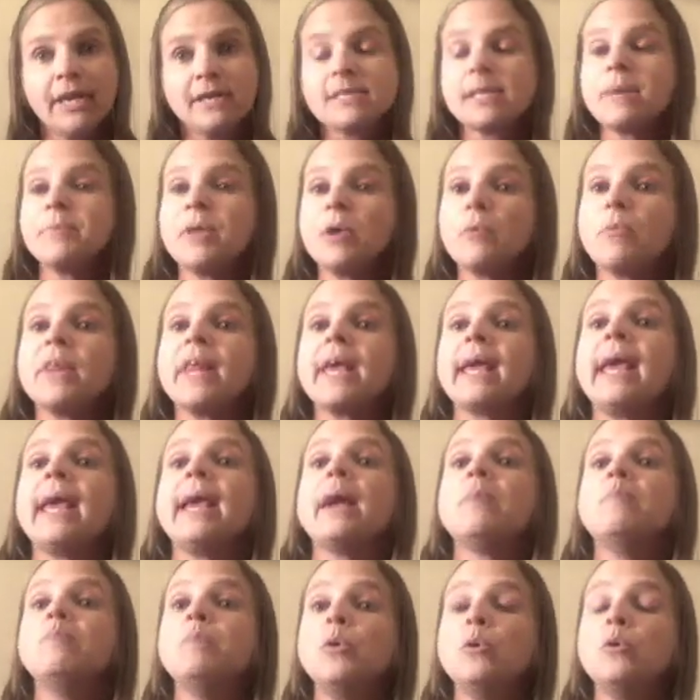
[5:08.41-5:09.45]
something where they
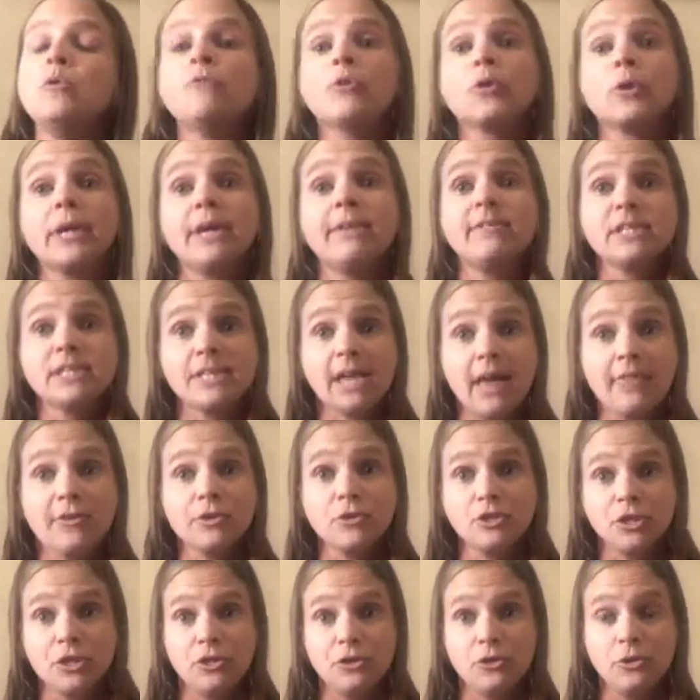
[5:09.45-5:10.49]
can't move, or even tethered
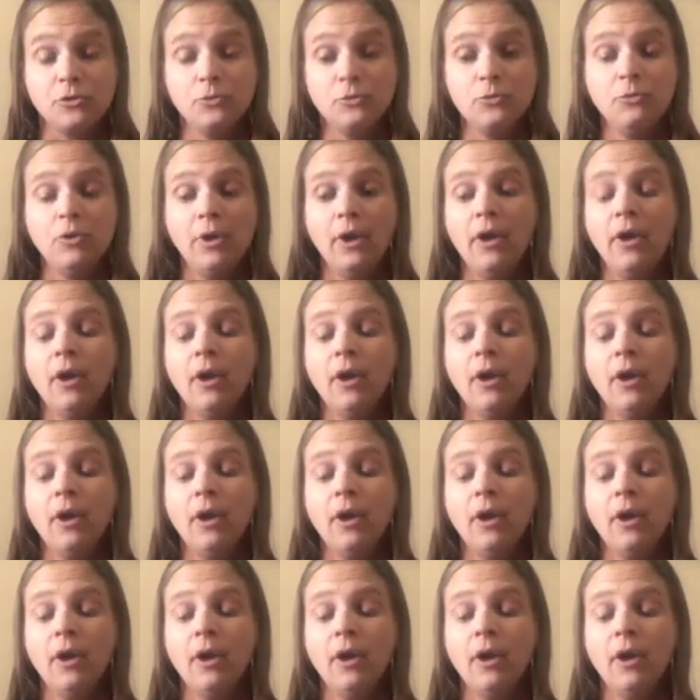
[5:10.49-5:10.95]
to you,